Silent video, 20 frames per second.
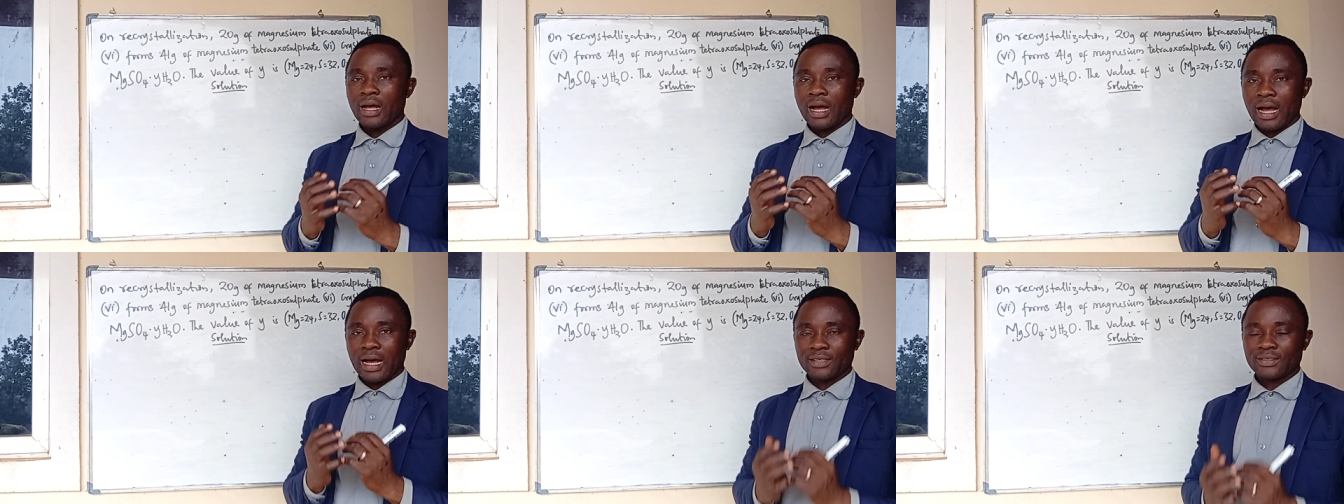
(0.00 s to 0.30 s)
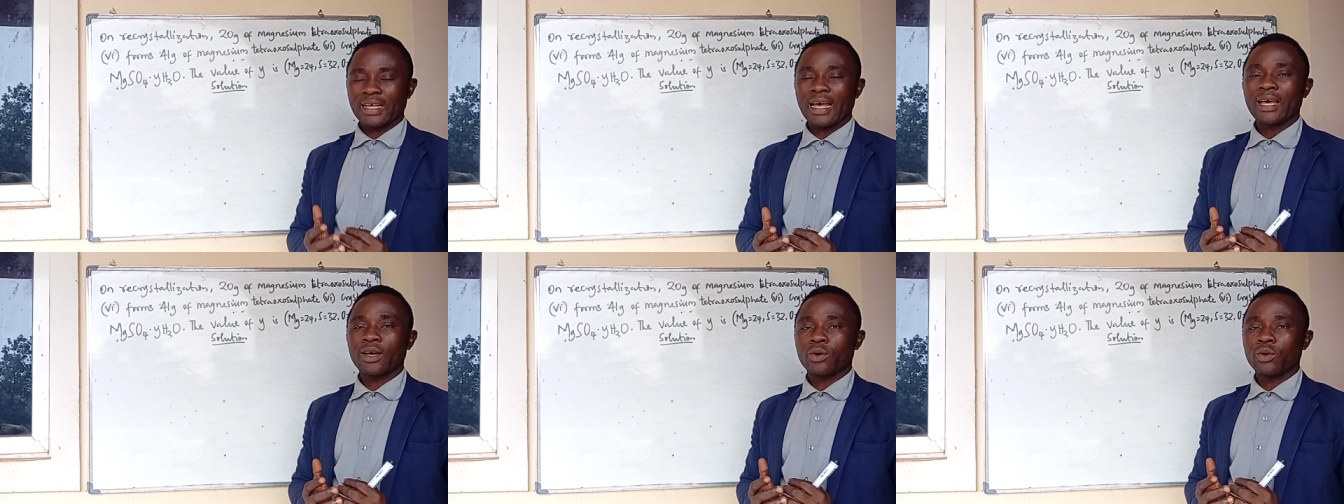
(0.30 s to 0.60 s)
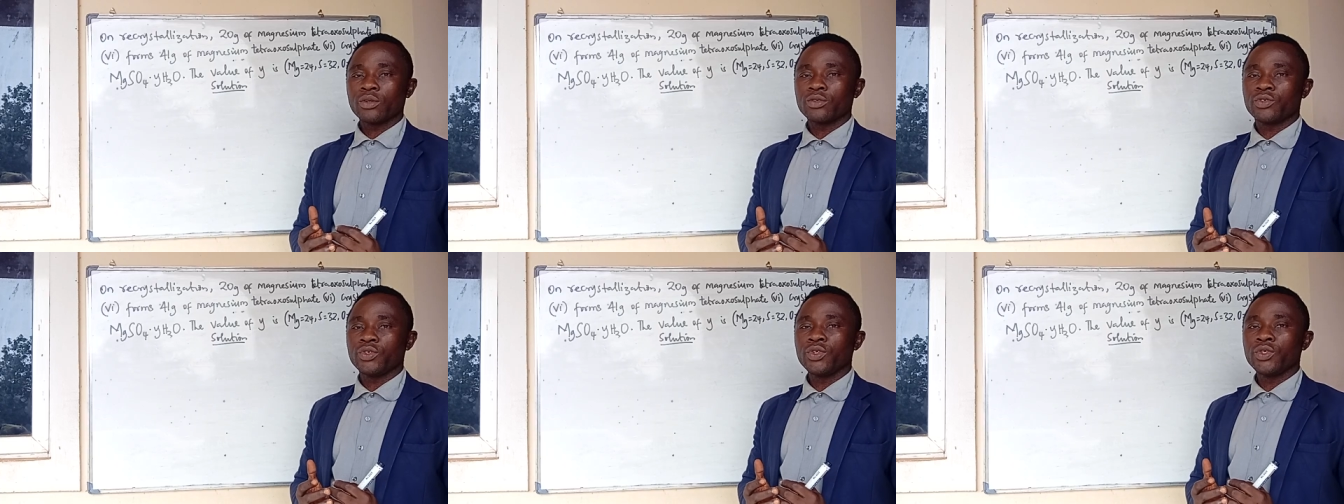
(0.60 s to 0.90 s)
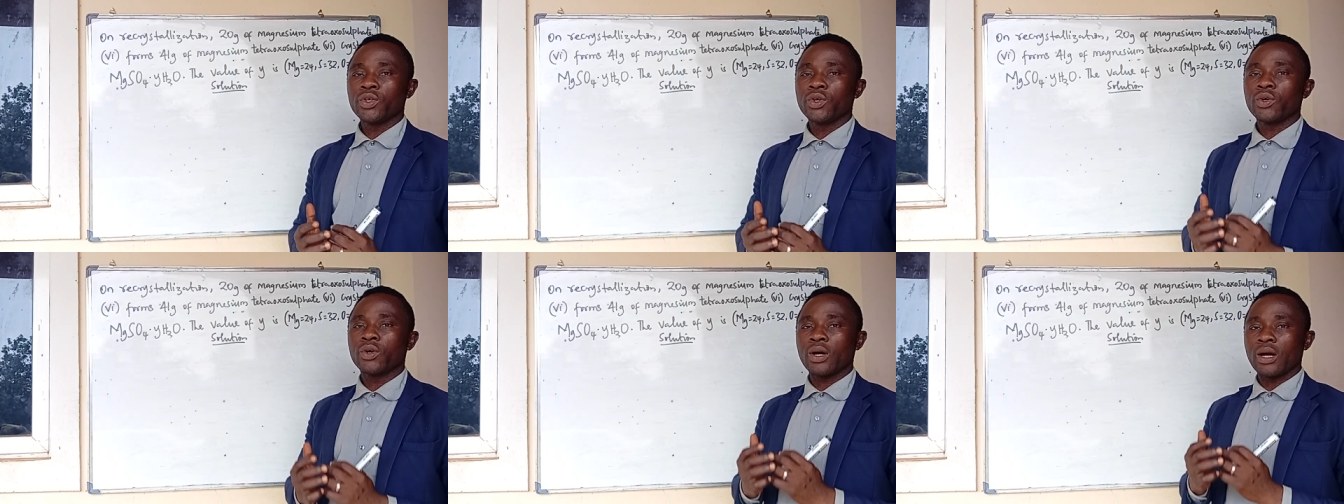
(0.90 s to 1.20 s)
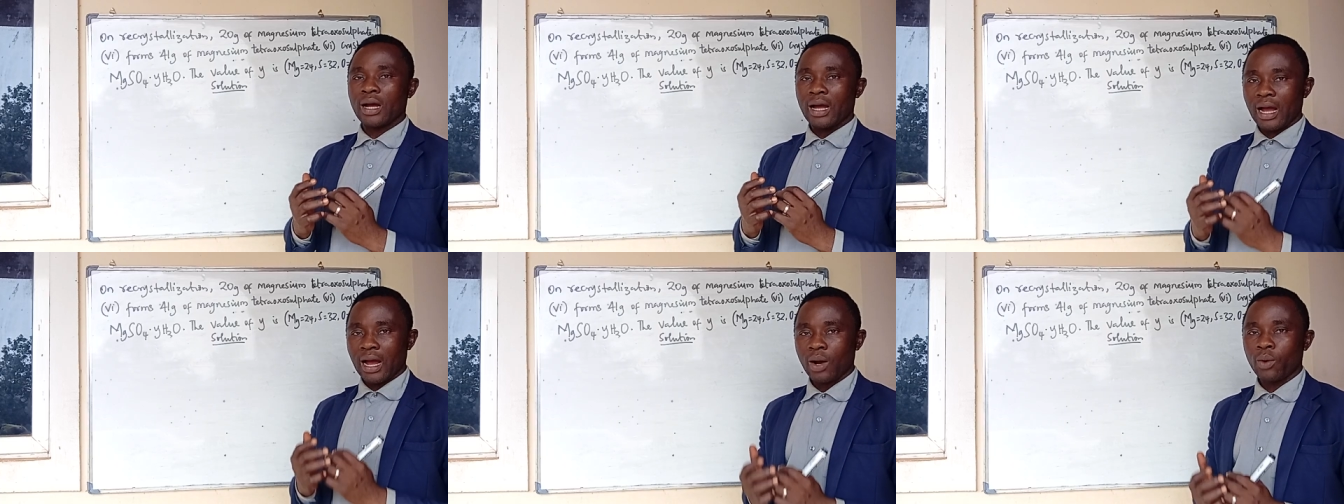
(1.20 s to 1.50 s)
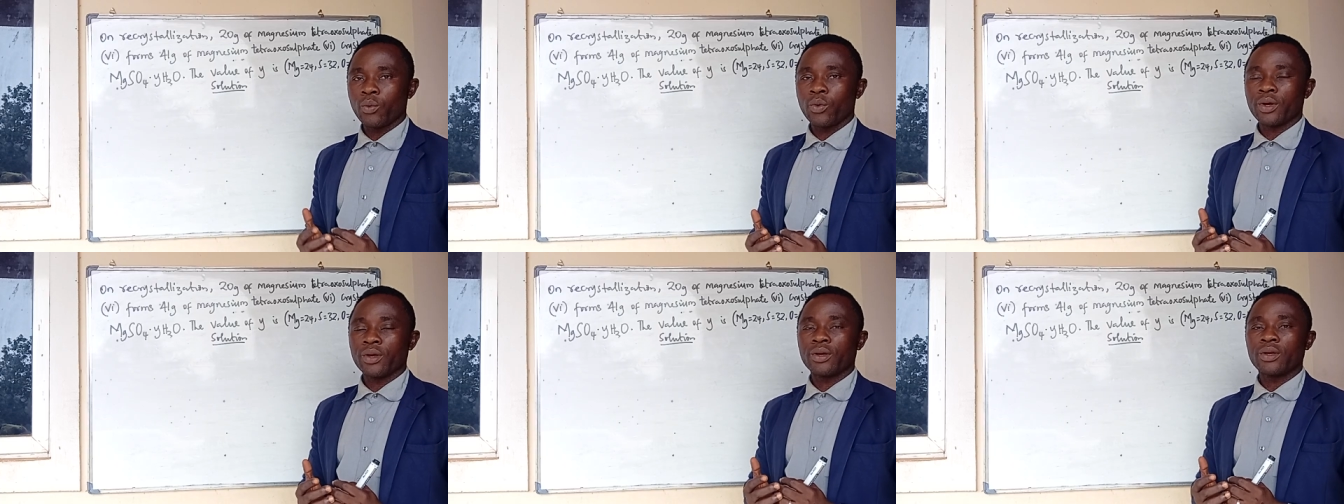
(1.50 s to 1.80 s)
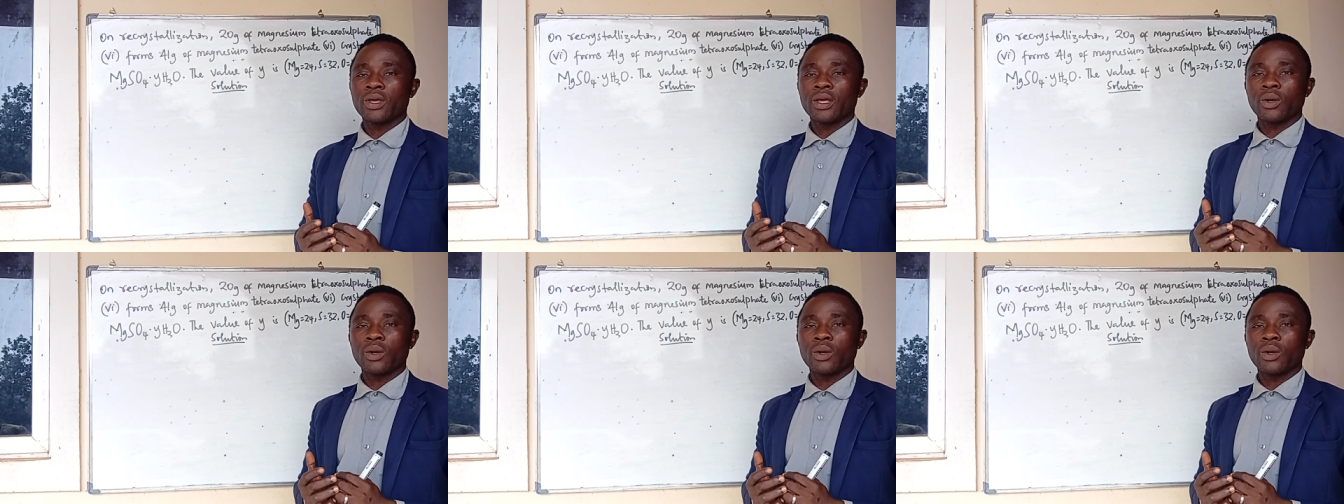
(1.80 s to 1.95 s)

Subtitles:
as I continue, I will